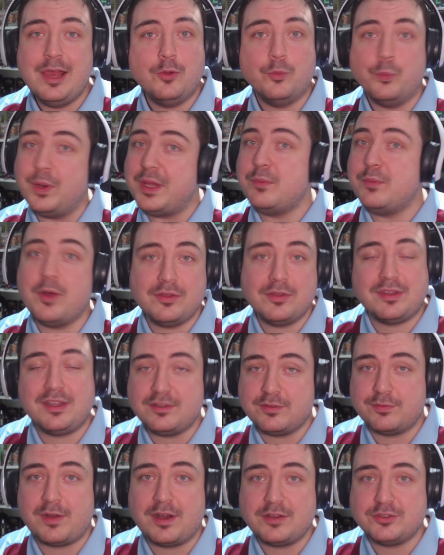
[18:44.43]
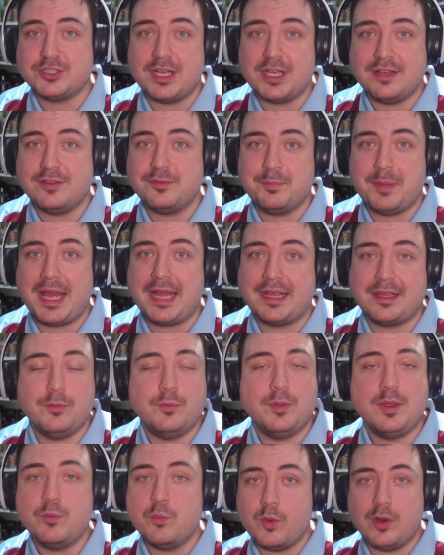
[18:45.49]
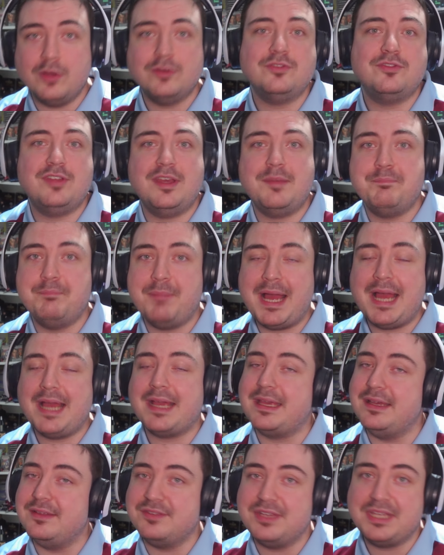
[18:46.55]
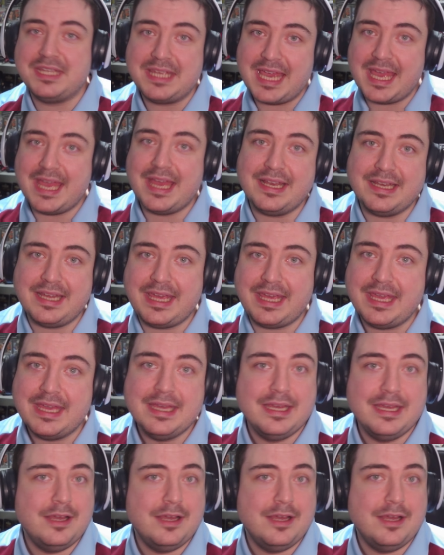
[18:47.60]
we want this franchise back, and we want it back as a yearly